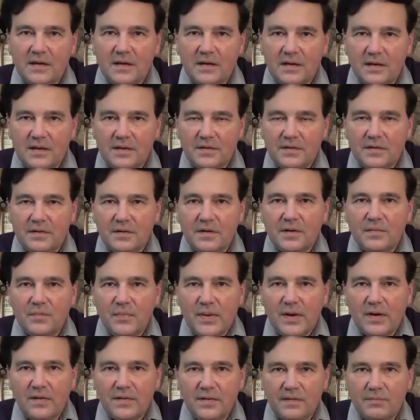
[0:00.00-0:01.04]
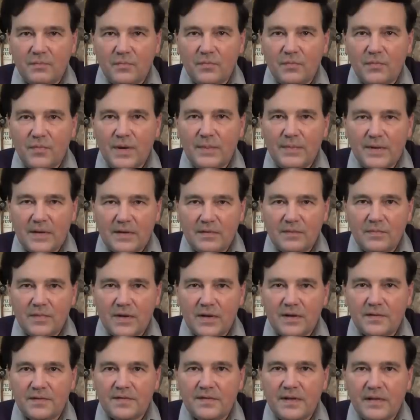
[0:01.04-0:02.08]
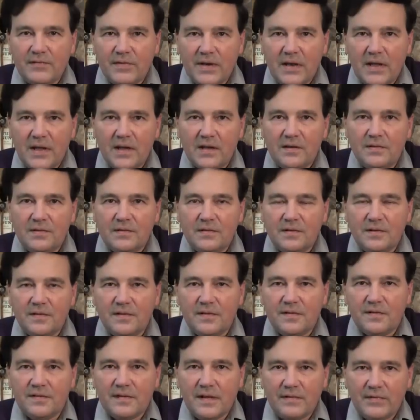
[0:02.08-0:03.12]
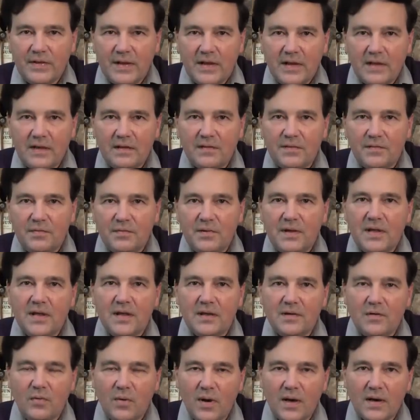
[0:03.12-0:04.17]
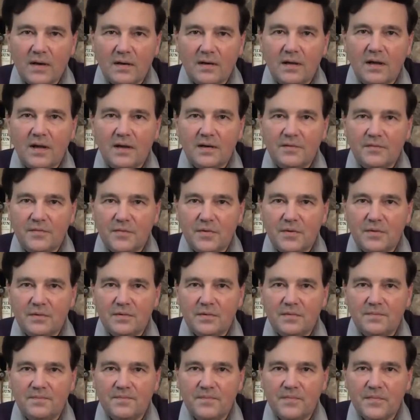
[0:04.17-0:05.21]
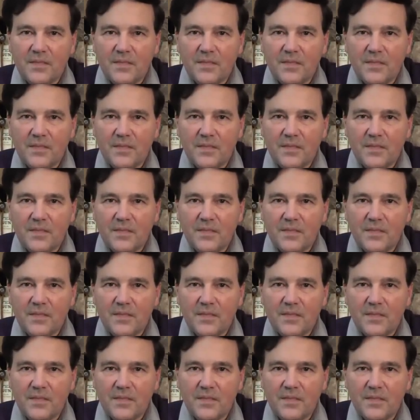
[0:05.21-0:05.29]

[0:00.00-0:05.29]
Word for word: uh, to compare the Remington Model 700 to the 783 and quite a lot of you